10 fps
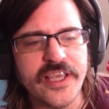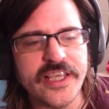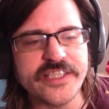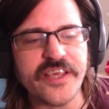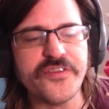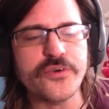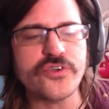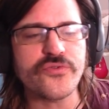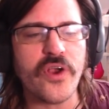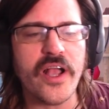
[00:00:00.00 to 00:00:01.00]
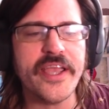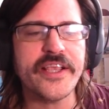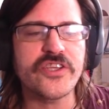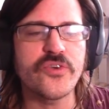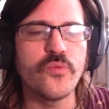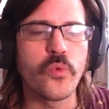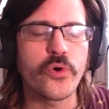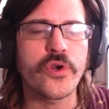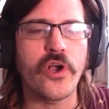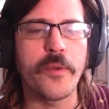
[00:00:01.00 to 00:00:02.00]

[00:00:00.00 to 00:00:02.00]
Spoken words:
is that they're trying to work on